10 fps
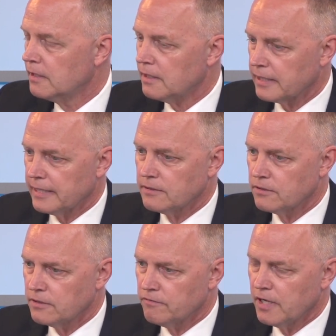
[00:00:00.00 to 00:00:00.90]
Again,
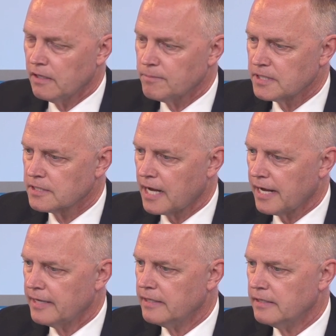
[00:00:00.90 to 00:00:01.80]
to the development
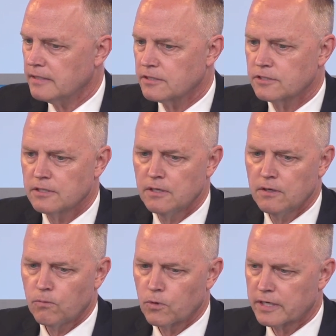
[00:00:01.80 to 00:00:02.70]
side, it's
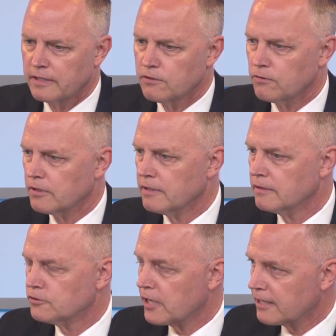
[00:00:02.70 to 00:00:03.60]
working through the
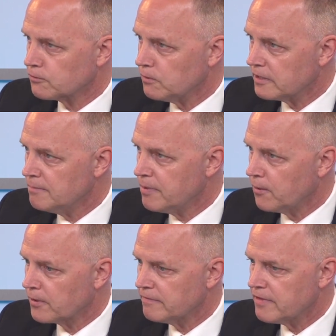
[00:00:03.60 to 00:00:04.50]
contractual
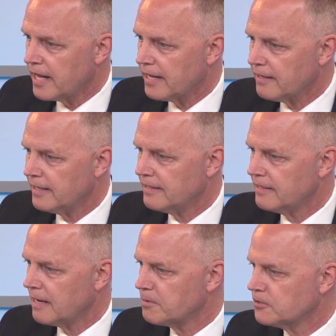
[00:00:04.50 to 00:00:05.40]
component of that. I had
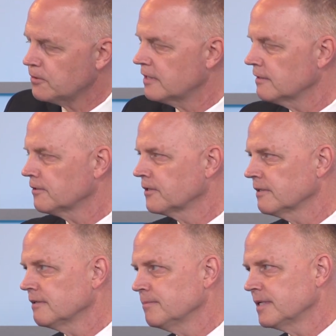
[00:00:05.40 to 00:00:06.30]
the opportunity to learn a
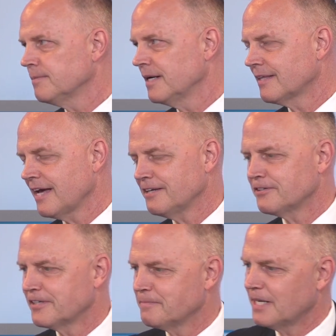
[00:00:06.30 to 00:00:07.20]
little bit about that
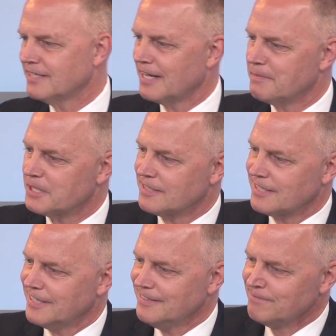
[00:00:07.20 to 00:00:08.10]
during my time at the
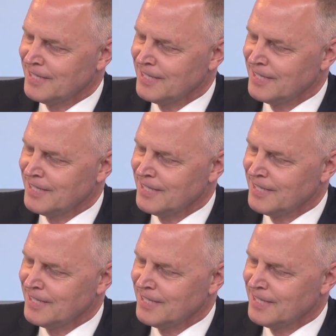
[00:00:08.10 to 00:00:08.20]
city.